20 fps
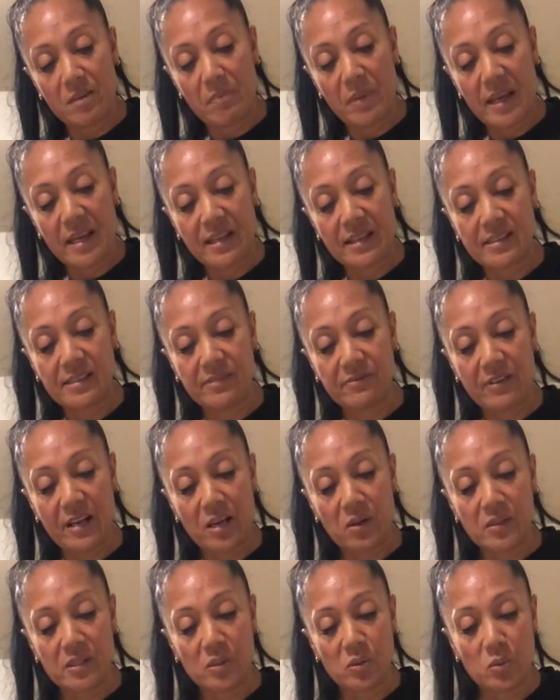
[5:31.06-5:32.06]
the baker's
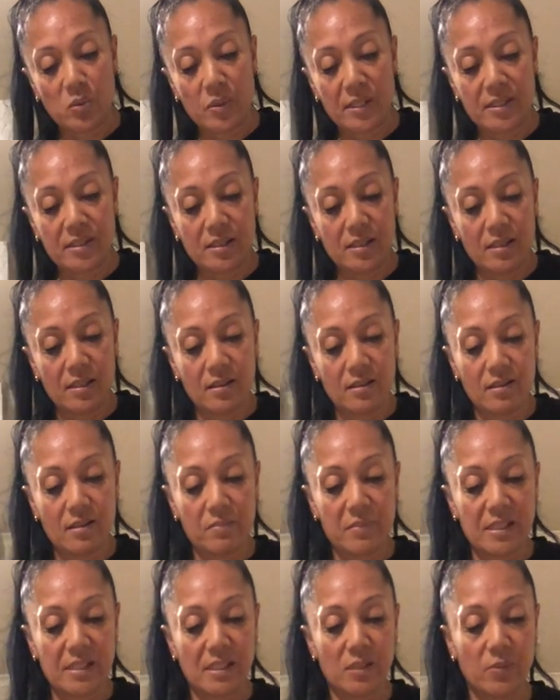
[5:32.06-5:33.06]
flour is always the
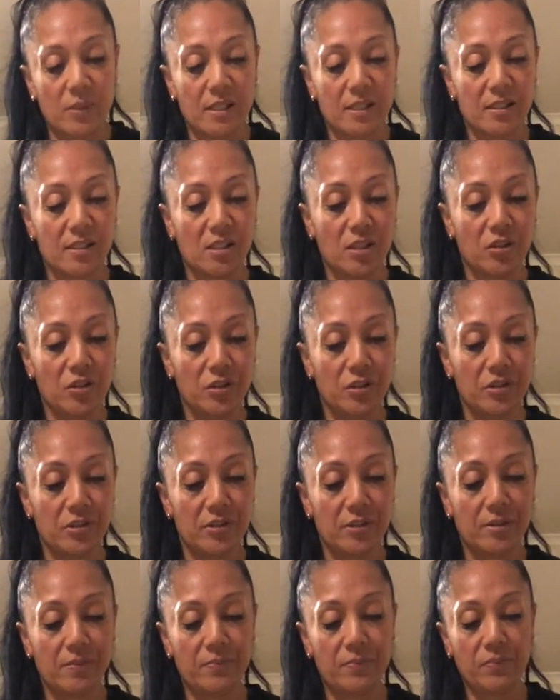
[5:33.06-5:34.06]
best ones to
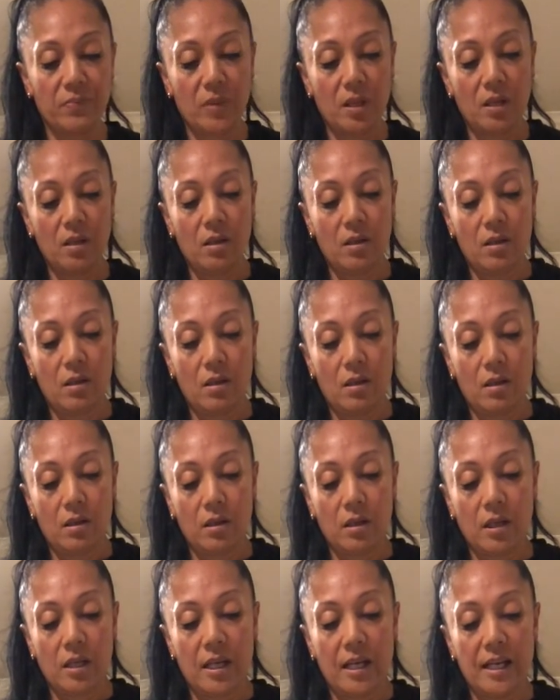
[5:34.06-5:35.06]
use.
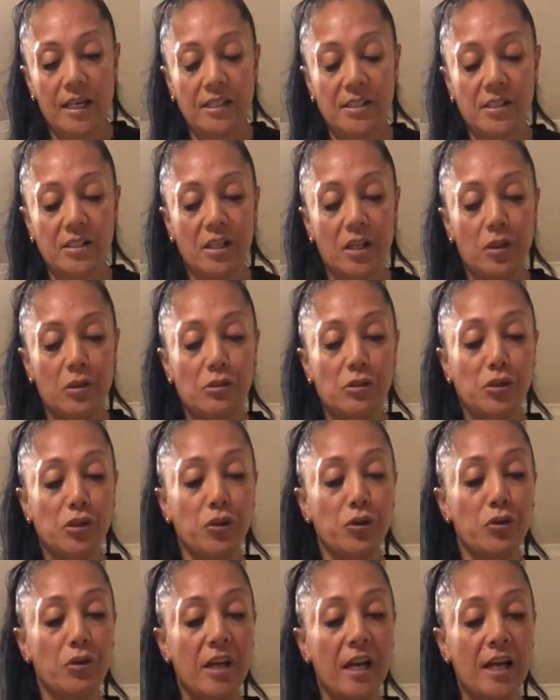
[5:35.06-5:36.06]
Okay, so
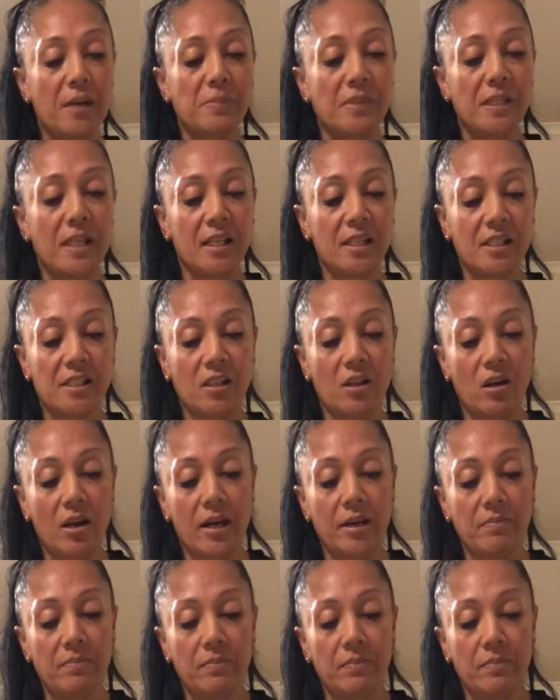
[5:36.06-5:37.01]
2 cups at a time.